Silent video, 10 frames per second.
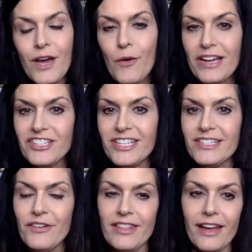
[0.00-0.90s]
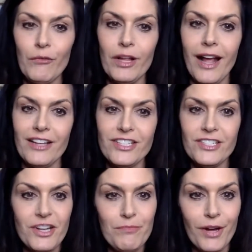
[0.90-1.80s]
questions so i thought well i'll just
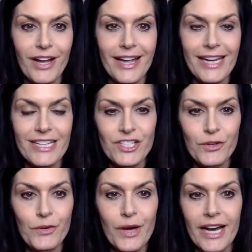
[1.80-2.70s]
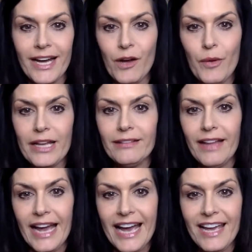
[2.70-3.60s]
jump on and do a quick
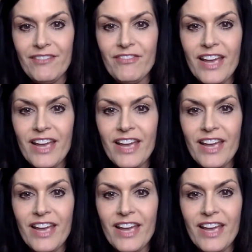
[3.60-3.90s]
live